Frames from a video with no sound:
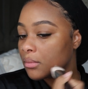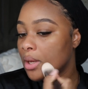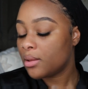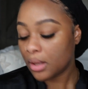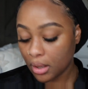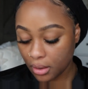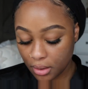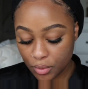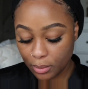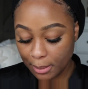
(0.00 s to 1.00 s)
in the
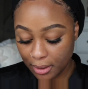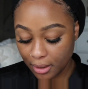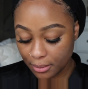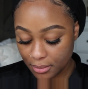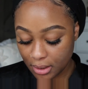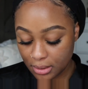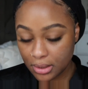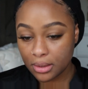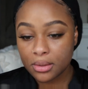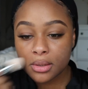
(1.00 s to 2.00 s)
areas where my makeup does
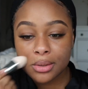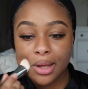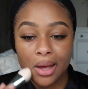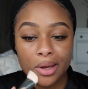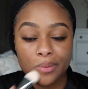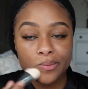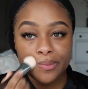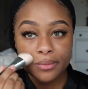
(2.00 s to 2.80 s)
tend to slide